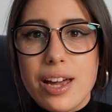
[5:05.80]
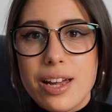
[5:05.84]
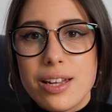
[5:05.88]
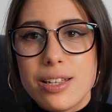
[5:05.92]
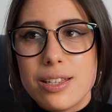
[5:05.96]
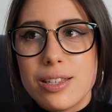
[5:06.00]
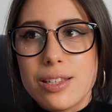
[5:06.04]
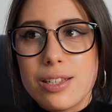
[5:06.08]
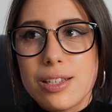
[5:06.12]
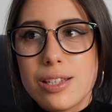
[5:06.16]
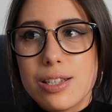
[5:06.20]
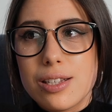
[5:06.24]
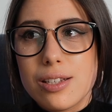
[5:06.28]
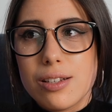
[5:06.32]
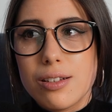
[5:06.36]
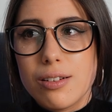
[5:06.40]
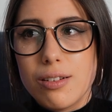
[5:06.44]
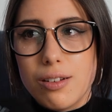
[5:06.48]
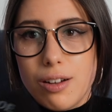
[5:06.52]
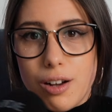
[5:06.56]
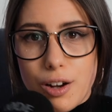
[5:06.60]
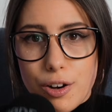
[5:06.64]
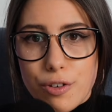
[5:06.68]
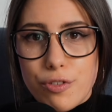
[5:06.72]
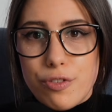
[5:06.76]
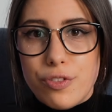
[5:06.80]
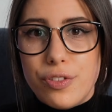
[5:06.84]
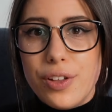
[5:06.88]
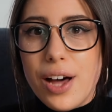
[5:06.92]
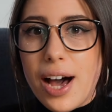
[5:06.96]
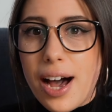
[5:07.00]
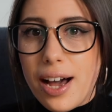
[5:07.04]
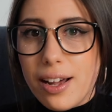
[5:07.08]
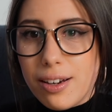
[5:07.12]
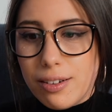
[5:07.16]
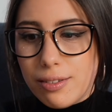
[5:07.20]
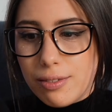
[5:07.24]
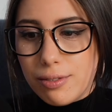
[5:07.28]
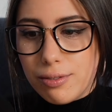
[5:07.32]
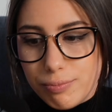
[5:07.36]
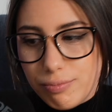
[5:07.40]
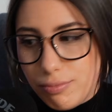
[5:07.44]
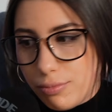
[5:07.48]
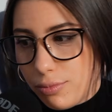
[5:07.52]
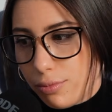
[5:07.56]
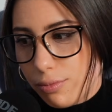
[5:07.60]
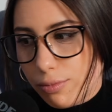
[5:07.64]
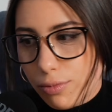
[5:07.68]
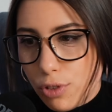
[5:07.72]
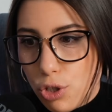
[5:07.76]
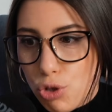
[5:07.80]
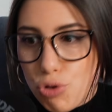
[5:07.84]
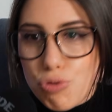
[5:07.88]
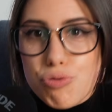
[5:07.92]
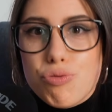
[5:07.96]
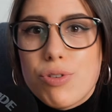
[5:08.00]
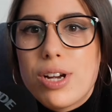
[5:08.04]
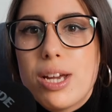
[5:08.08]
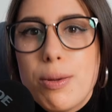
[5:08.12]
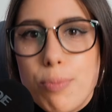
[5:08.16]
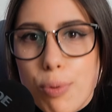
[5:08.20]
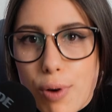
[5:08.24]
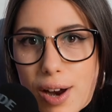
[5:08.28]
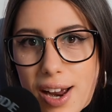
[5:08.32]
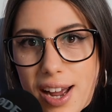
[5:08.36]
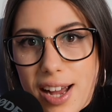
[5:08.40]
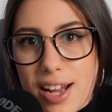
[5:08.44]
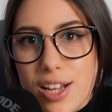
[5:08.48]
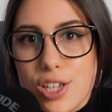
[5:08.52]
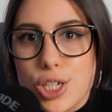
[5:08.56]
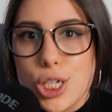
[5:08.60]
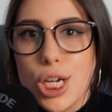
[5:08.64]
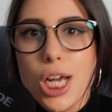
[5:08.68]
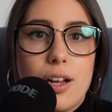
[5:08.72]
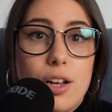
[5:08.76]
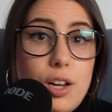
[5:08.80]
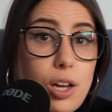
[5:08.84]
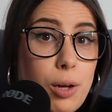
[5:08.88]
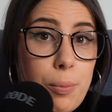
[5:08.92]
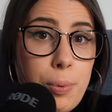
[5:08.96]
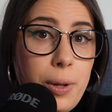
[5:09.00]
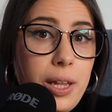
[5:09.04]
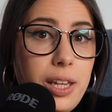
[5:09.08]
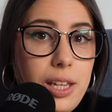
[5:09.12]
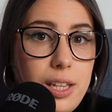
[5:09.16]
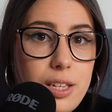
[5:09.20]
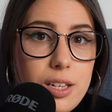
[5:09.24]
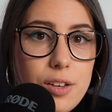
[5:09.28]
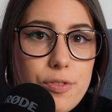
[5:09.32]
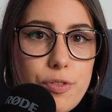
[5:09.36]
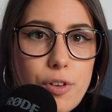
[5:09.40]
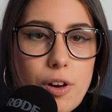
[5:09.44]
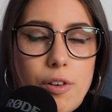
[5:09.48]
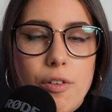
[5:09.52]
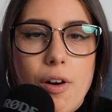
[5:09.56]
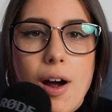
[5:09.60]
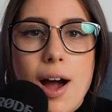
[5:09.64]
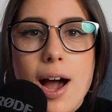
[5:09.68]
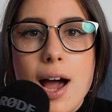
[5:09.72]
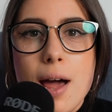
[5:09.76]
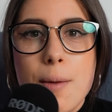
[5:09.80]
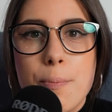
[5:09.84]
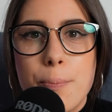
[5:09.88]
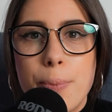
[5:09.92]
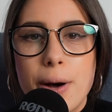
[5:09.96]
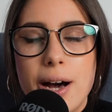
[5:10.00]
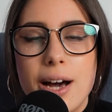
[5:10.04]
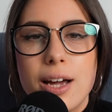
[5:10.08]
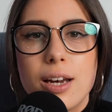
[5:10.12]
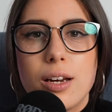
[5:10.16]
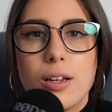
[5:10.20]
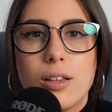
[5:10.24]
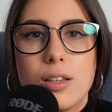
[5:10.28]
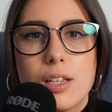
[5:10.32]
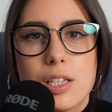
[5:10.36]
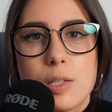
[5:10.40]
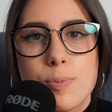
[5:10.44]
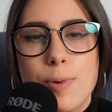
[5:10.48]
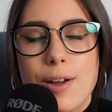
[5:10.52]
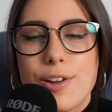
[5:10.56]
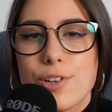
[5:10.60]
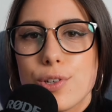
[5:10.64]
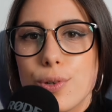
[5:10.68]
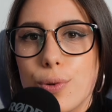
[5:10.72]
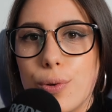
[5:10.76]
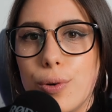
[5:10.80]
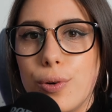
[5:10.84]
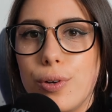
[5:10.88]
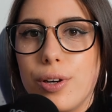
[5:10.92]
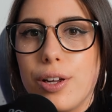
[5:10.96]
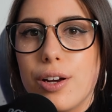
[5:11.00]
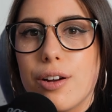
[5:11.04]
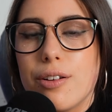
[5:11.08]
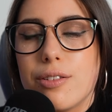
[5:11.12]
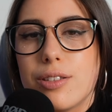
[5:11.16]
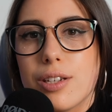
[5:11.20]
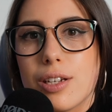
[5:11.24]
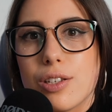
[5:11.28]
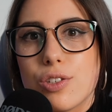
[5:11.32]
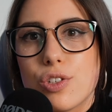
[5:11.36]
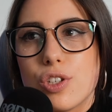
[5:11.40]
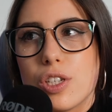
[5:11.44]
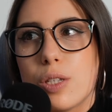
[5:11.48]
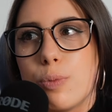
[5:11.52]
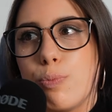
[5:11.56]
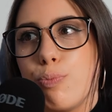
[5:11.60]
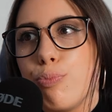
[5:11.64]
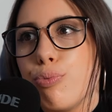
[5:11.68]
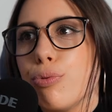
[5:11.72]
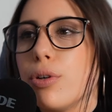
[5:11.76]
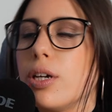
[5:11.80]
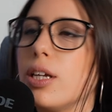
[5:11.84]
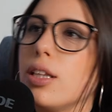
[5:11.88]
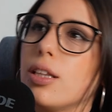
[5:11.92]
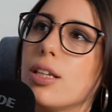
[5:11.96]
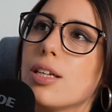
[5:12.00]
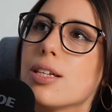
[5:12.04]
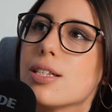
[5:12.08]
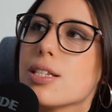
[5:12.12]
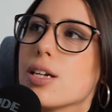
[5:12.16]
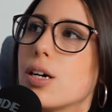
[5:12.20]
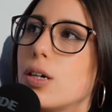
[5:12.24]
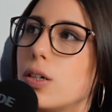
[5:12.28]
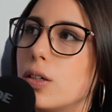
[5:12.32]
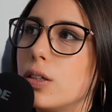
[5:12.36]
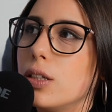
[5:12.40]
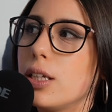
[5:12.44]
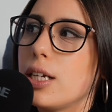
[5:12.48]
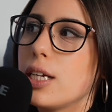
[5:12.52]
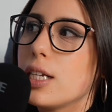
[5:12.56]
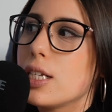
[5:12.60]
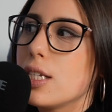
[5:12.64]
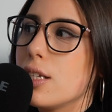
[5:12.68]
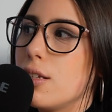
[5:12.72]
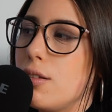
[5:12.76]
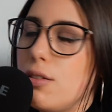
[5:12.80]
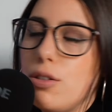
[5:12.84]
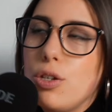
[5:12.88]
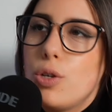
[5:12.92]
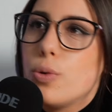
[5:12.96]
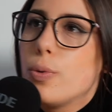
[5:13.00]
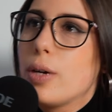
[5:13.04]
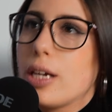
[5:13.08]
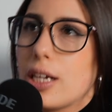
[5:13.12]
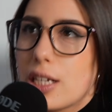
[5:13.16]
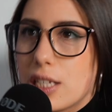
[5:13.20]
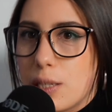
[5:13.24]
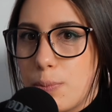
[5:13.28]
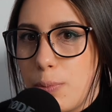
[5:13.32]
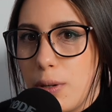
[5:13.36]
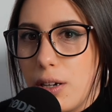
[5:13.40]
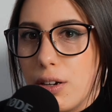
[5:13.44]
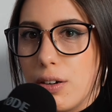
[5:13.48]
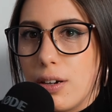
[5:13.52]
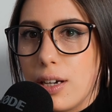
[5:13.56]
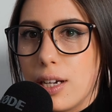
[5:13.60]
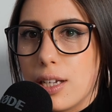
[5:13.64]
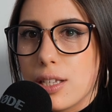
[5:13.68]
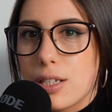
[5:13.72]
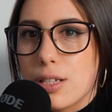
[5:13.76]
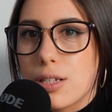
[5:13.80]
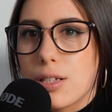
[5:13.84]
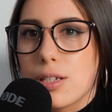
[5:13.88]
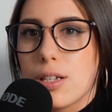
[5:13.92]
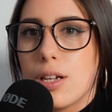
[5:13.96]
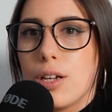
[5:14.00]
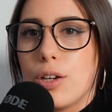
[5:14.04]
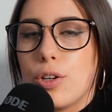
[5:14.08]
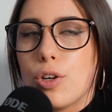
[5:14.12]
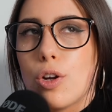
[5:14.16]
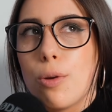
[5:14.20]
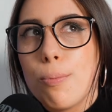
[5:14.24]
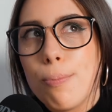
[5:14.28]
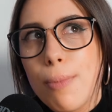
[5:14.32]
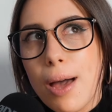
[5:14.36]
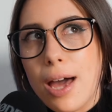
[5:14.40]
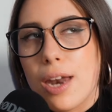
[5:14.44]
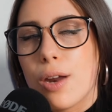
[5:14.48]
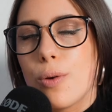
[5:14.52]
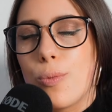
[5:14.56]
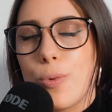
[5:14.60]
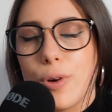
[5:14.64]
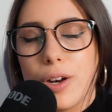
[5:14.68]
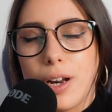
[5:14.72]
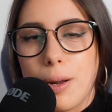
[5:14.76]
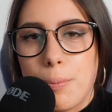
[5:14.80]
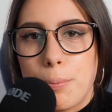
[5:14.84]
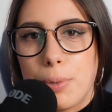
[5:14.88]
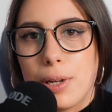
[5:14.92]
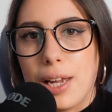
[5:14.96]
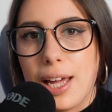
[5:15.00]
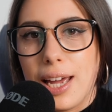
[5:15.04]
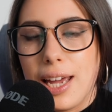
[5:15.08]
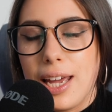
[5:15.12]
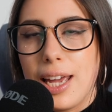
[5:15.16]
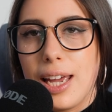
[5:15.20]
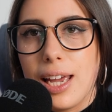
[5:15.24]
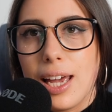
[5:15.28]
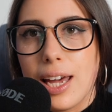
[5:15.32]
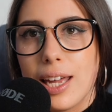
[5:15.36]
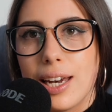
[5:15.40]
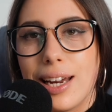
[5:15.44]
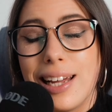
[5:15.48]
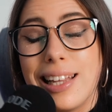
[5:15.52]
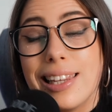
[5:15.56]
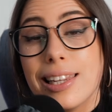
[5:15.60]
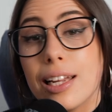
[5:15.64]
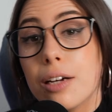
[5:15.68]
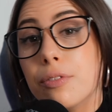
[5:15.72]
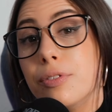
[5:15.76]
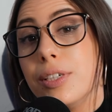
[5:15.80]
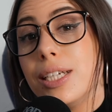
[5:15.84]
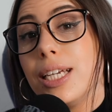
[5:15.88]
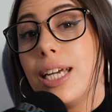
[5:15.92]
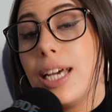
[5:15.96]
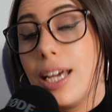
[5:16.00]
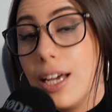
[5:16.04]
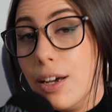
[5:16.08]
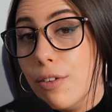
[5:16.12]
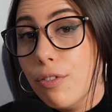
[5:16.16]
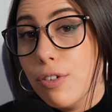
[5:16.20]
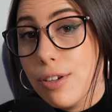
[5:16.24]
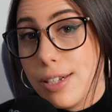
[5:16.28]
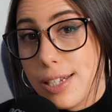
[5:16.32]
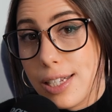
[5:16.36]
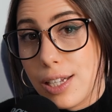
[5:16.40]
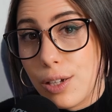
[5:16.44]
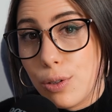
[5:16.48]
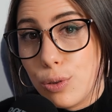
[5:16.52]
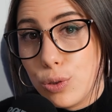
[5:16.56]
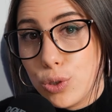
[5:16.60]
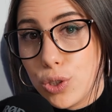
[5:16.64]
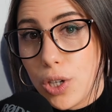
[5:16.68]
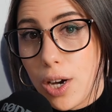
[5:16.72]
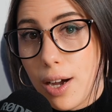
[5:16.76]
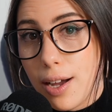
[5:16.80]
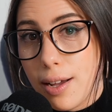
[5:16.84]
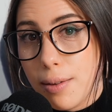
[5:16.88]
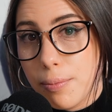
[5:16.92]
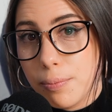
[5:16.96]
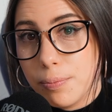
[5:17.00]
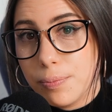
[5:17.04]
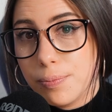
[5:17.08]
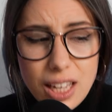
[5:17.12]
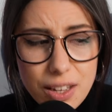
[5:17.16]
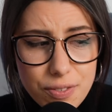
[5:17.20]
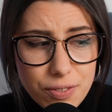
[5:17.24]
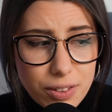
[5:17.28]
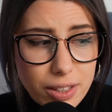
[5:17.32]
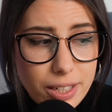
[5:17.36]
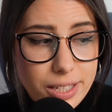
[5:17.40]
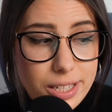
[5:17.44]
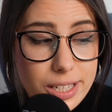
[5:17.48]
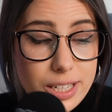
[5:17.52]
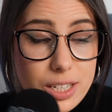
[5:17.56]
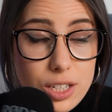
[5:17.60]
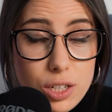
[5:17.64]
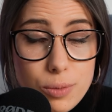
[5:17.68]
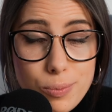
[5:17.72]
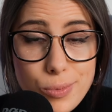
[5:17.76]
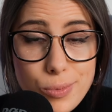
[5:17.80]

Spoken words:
ends of that tree branch are completely different, right? But the spatial audio does just bring this whole new experience no matter what I'm playing, and I love it every single time. Even listening to